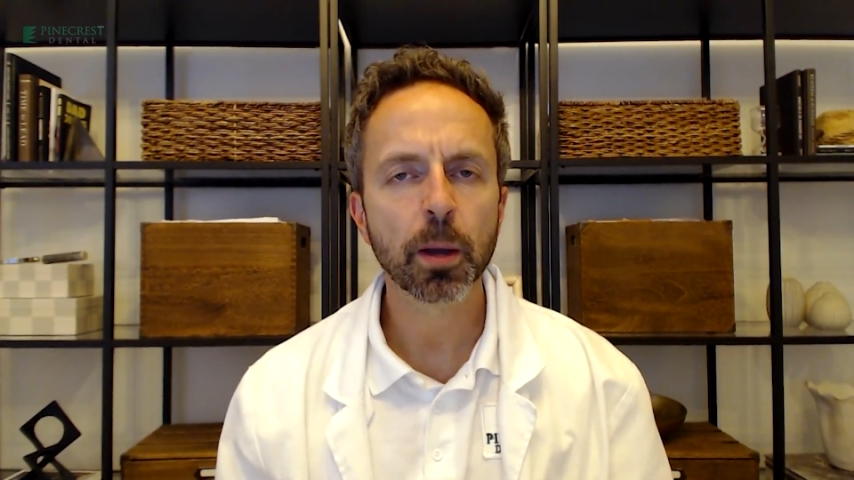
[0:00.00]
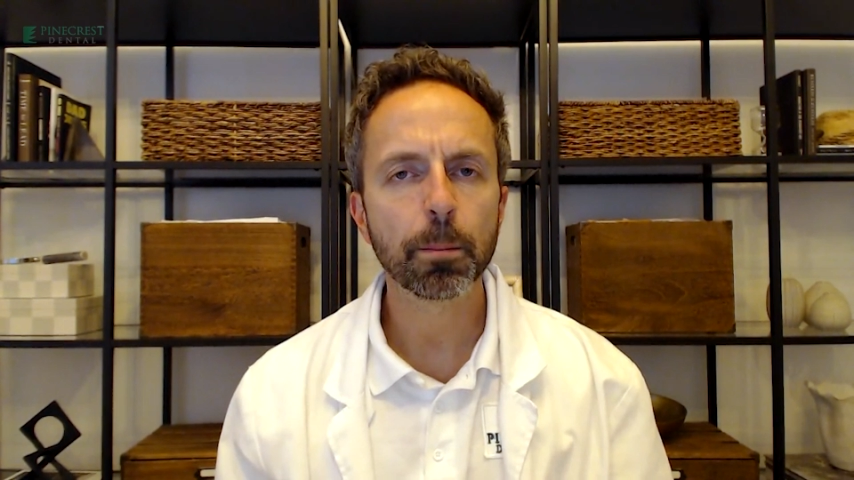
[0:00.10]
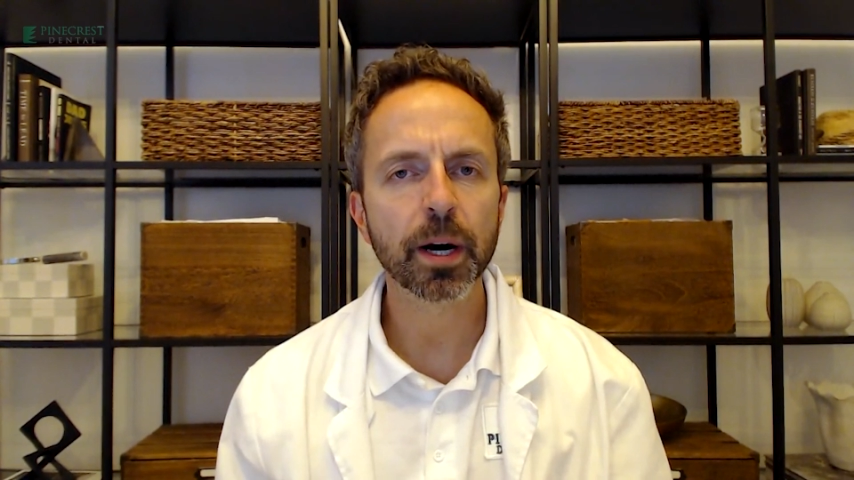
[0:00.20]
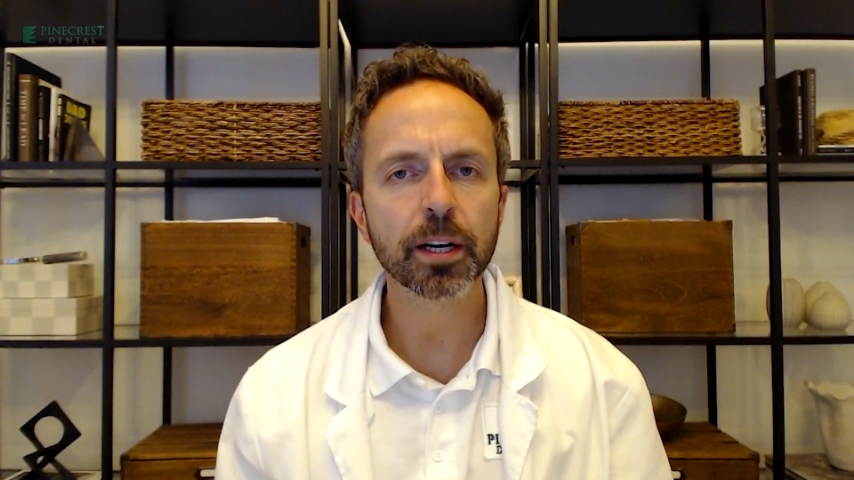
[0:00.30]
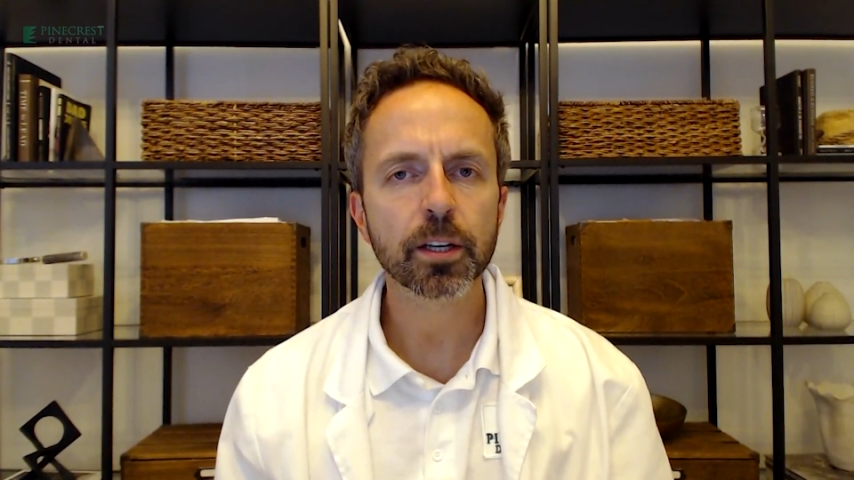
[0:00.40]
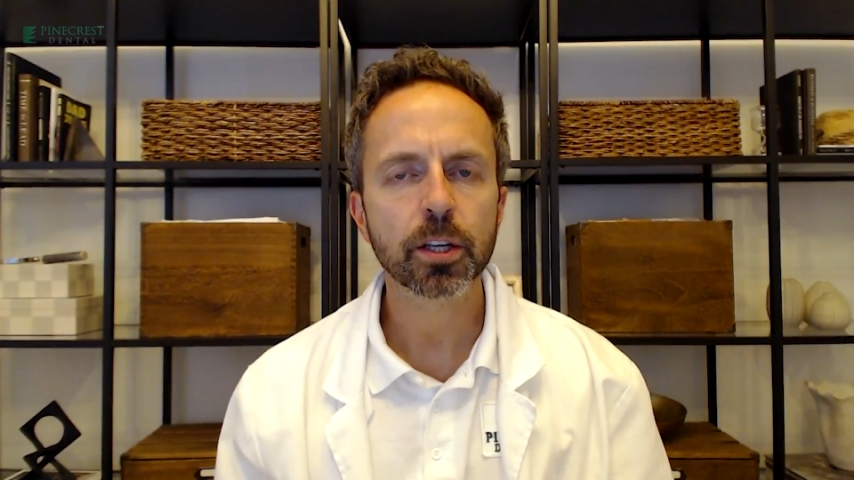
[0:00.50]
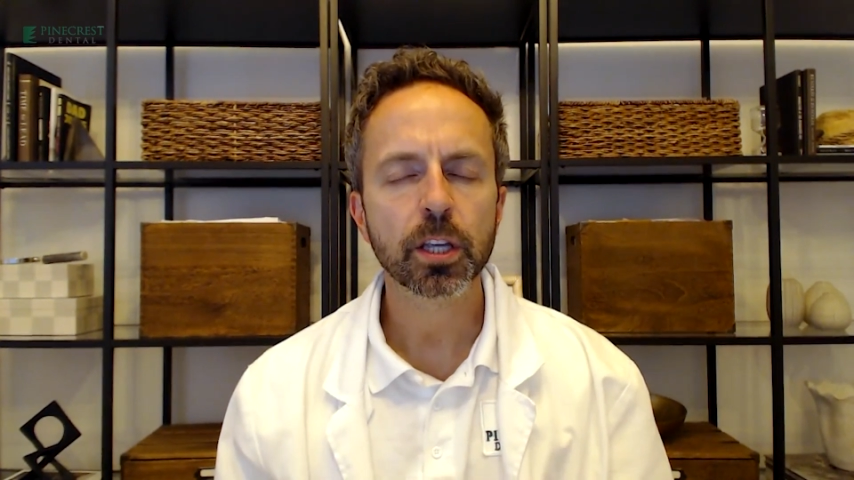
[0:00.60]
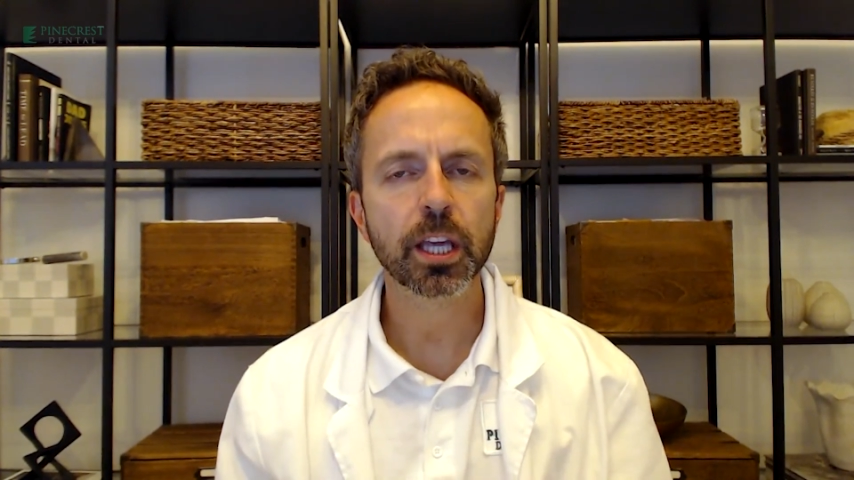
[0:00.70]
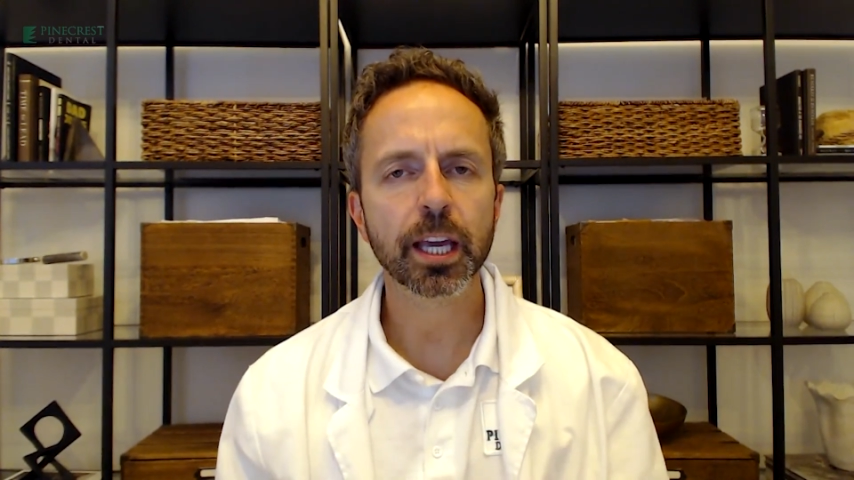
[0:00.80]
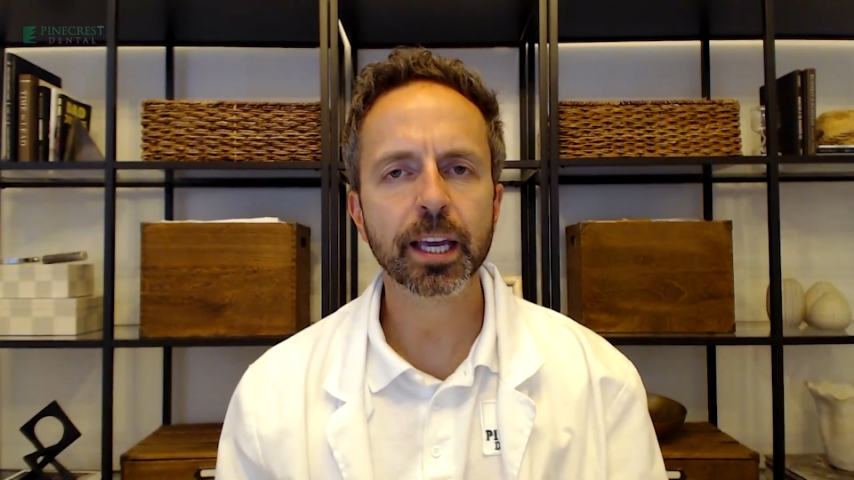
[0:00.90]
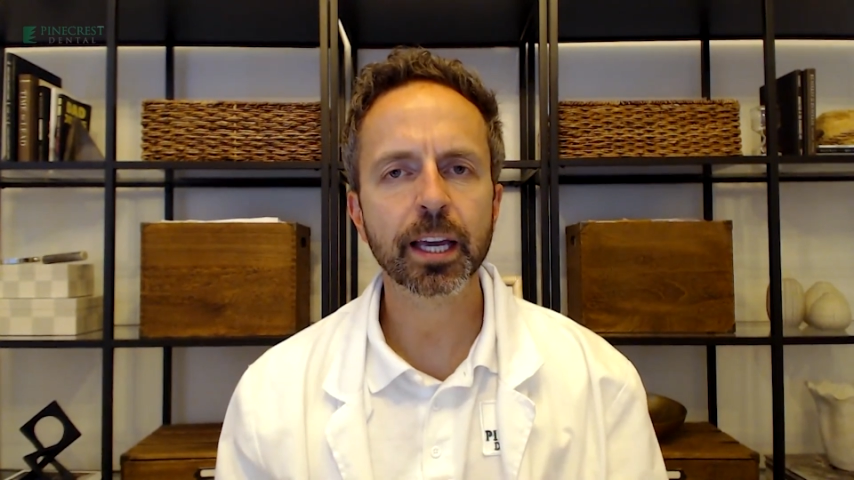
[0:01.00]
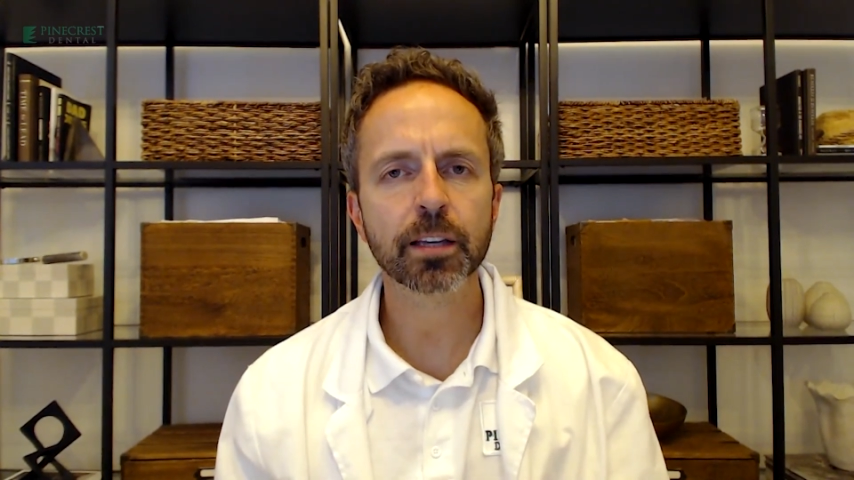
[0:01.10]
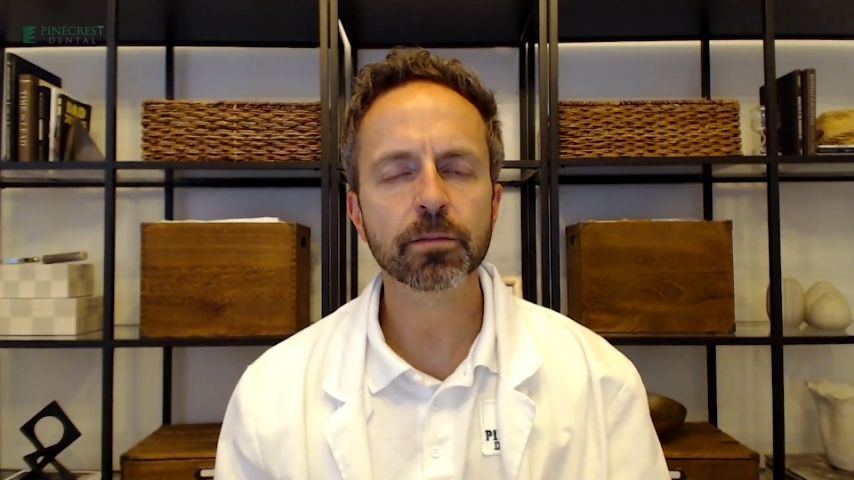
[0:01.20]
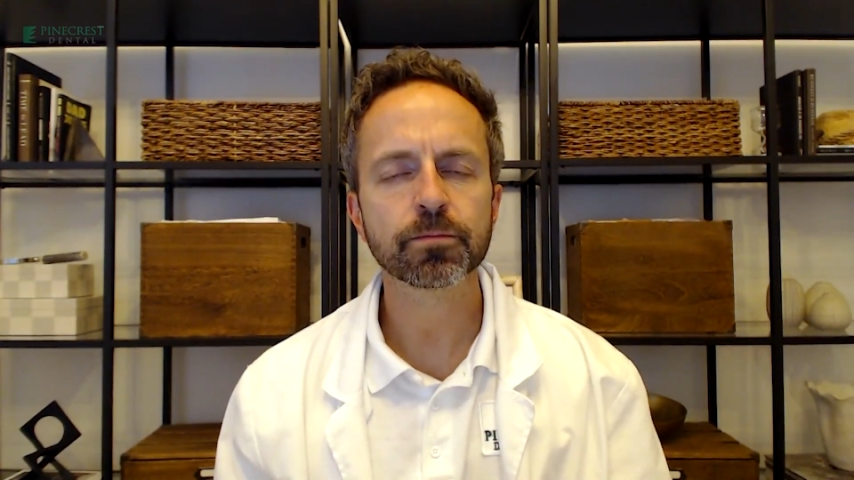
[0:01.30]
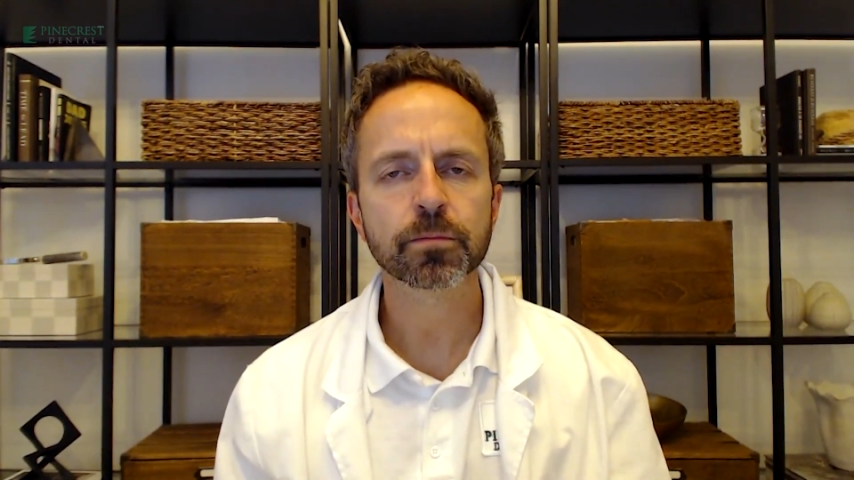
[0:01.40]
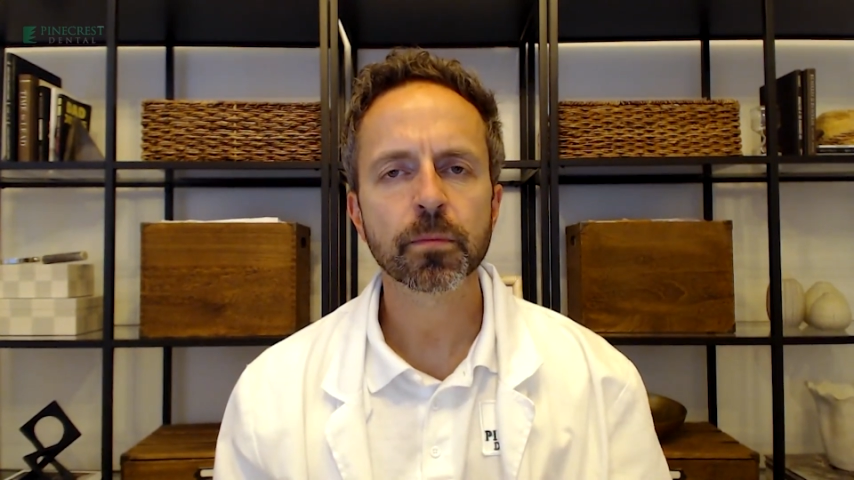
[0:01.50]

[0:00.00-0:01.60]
but it can